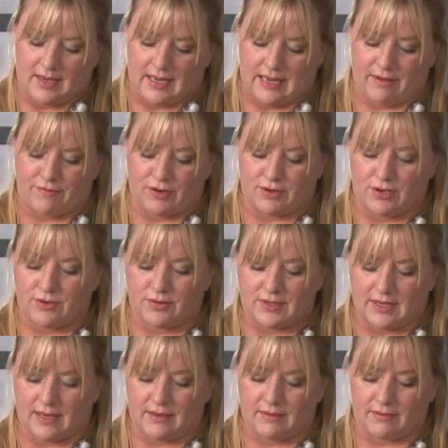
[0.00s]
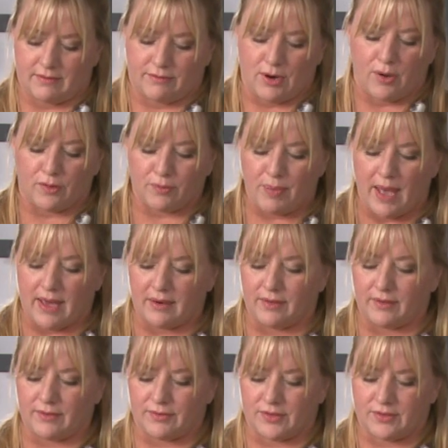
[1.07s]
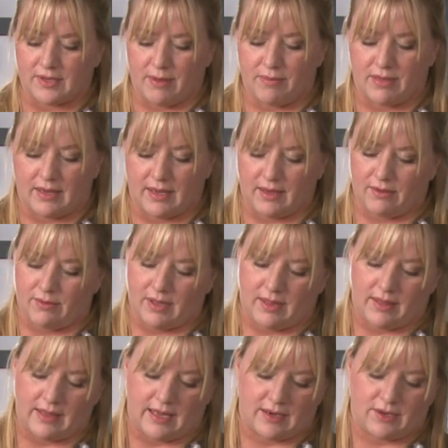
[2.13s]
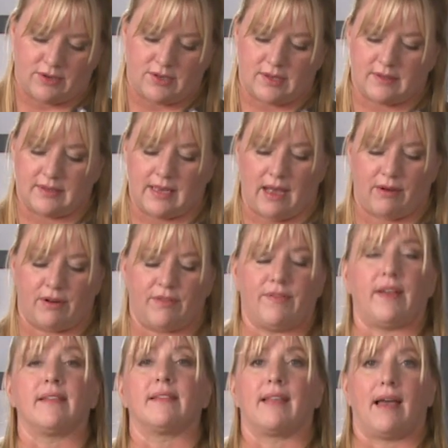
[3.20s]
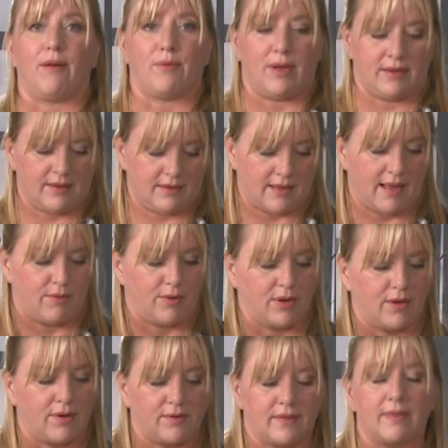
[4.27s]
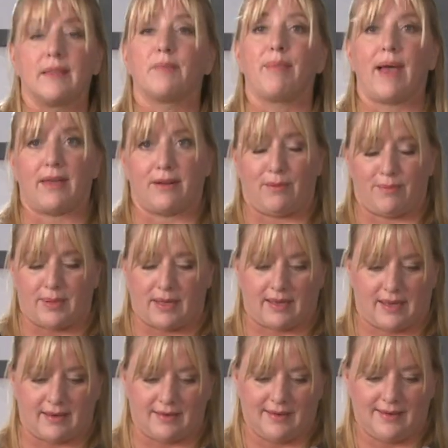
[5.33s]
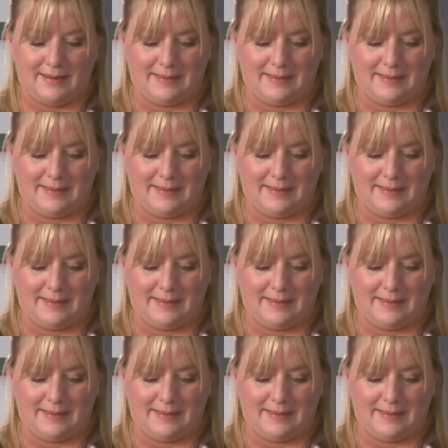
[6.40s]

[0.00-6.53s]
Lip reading: if you're using rose petals for something, well then you just sacrifice that one and that one goes in the petal bucket.